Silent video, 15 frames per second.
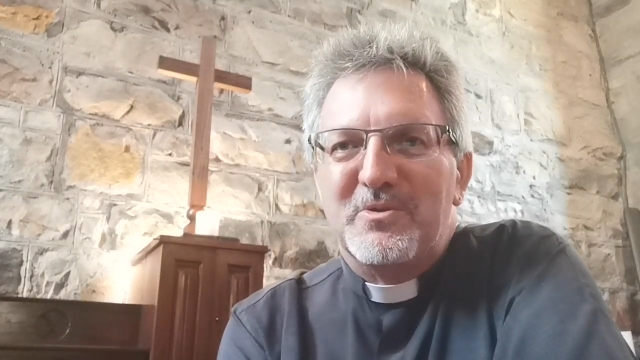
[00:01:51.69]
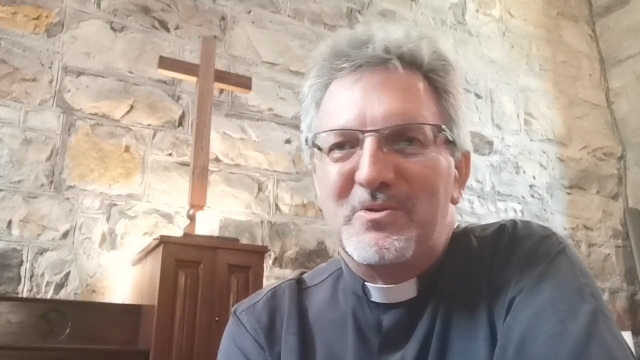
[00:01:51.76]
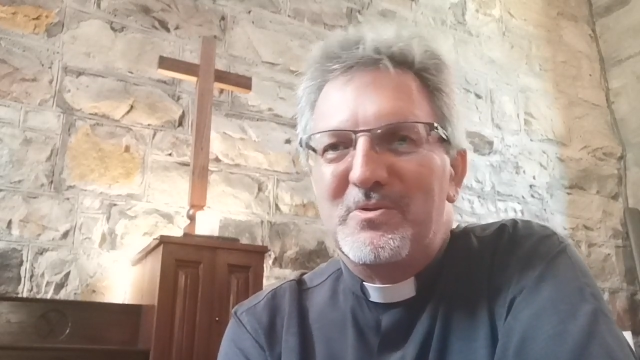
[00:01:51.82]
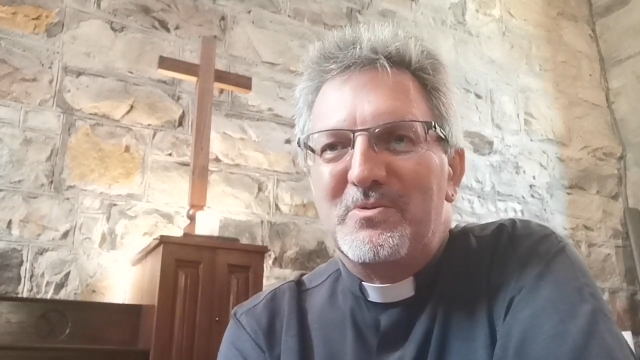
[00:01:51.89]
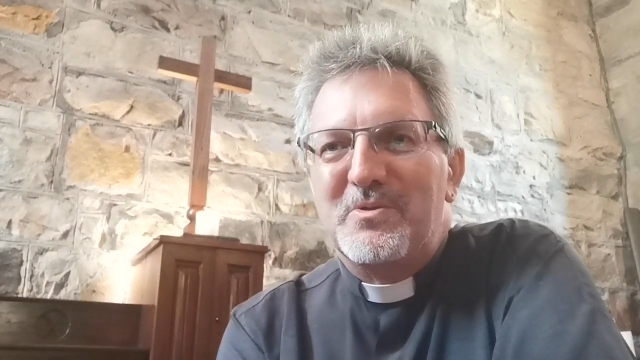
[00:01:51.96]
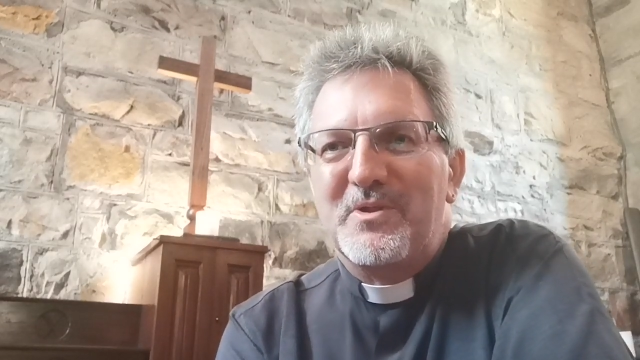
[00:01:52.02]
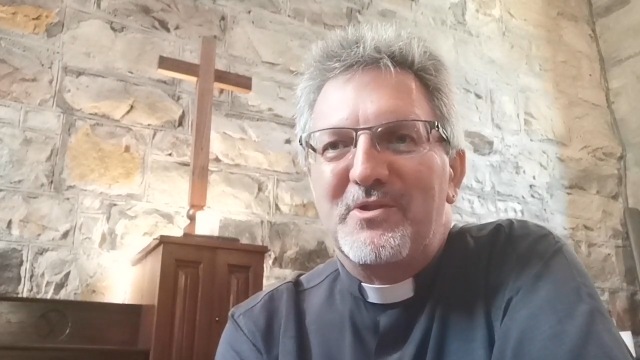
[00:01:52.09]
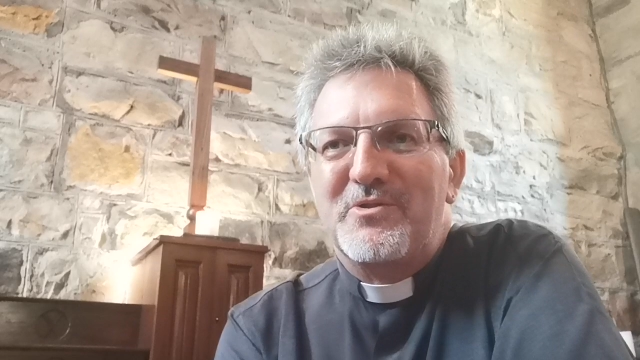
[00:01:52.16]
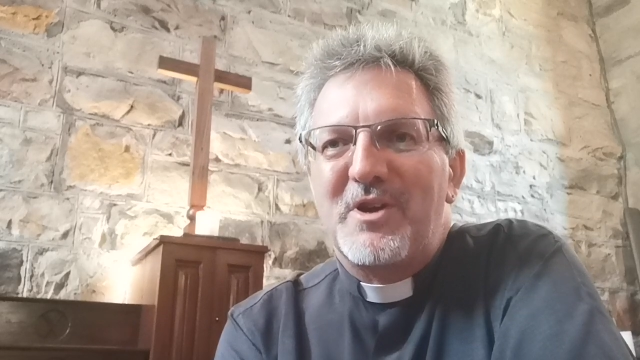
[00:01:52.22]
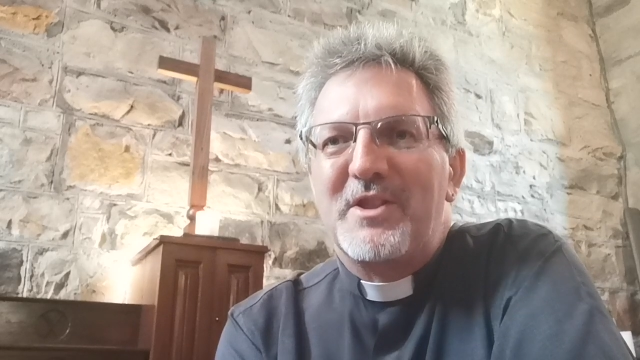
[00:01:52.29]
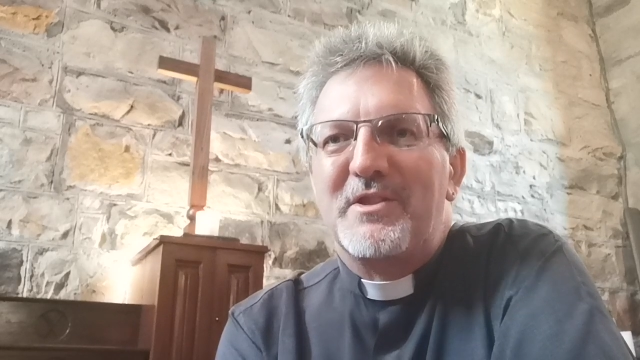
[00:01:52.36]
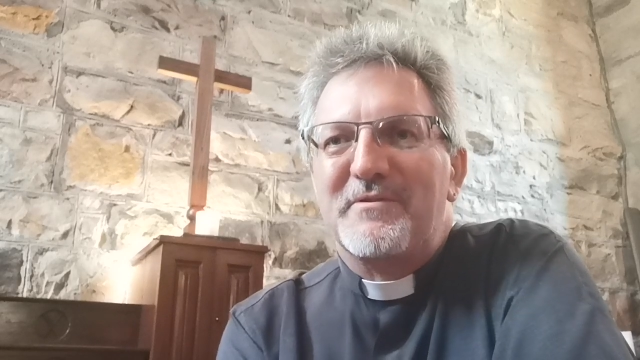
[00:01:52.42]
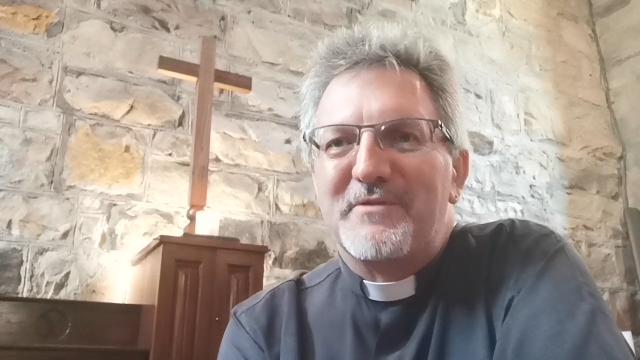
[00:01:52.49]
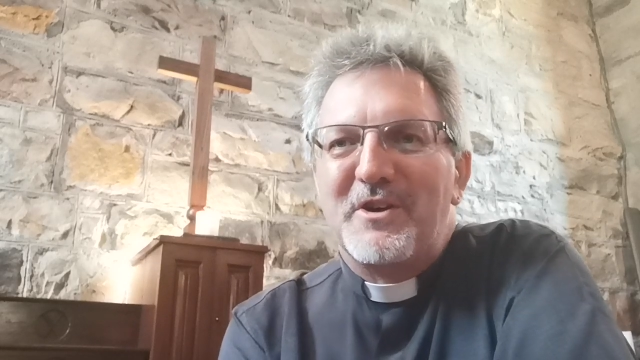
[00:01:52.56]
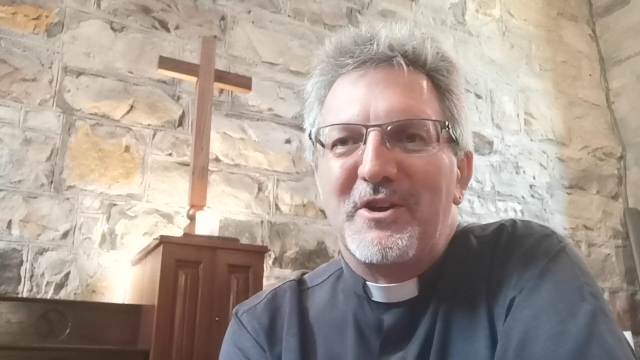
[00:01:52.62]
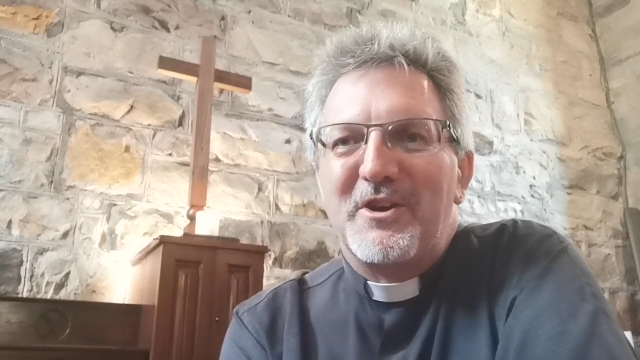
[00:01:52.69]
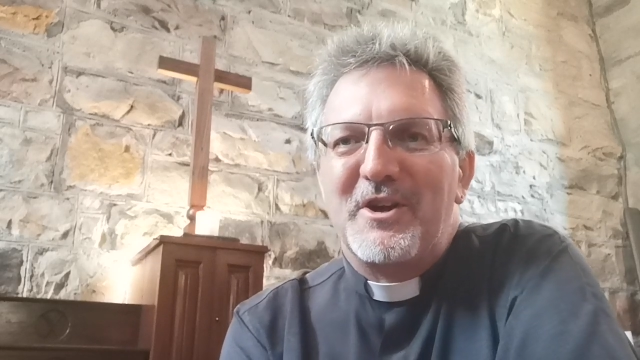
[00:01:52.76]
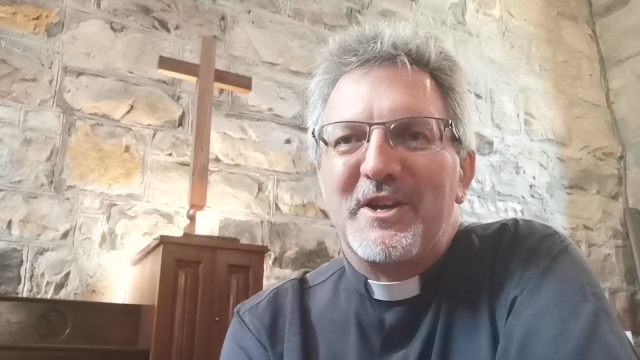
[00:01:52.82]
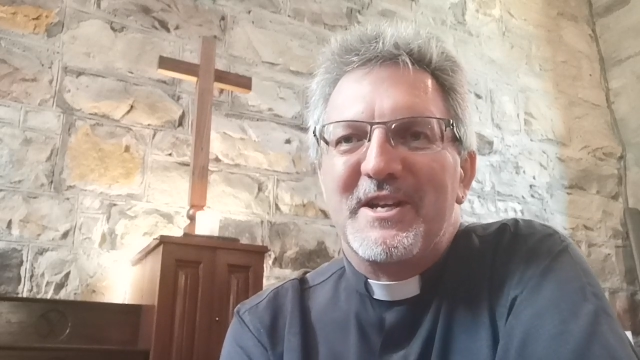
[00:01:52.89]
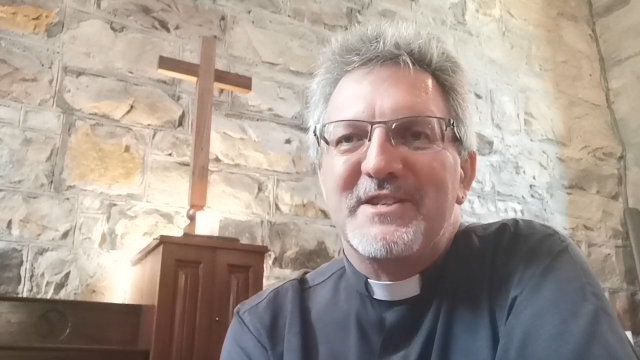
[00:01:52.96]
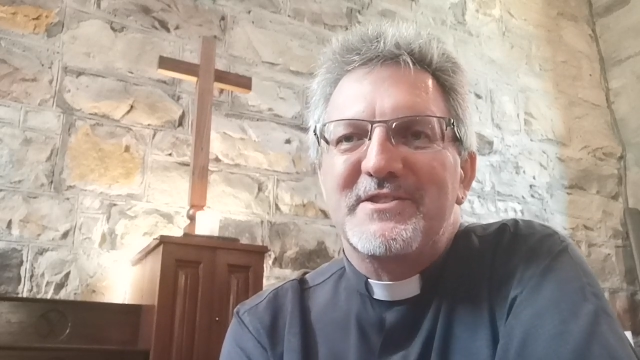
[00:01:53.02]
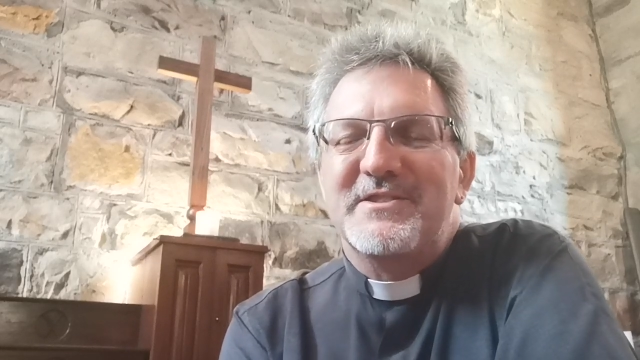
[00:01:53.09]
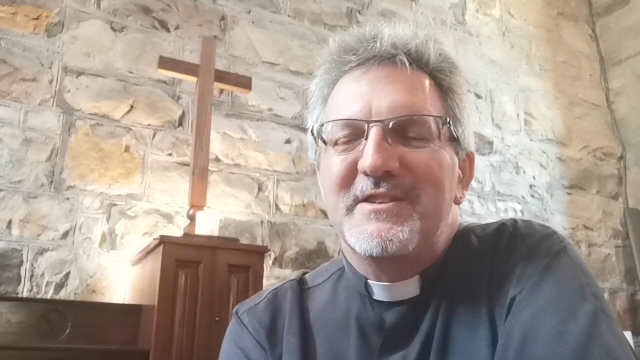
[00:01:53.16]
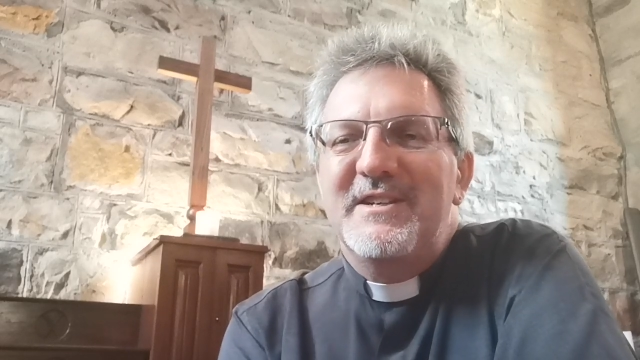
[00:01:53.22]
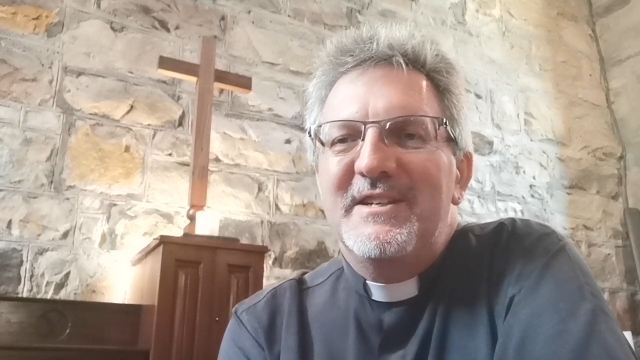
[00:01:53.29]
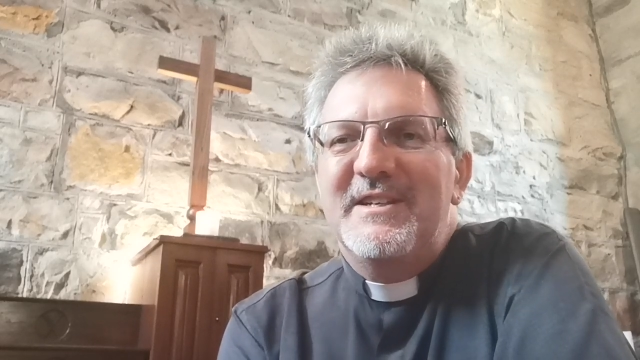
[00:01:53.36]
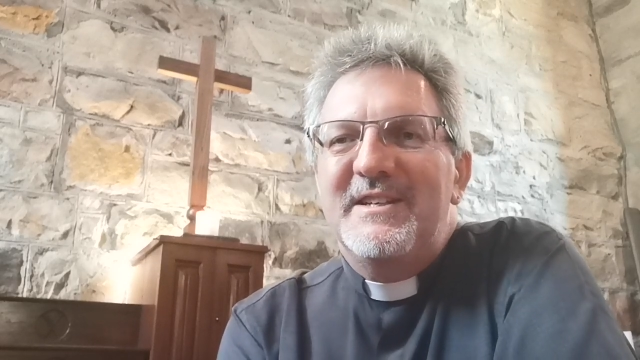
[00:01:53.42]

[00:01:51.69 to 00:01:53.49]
or the wrath of God on us.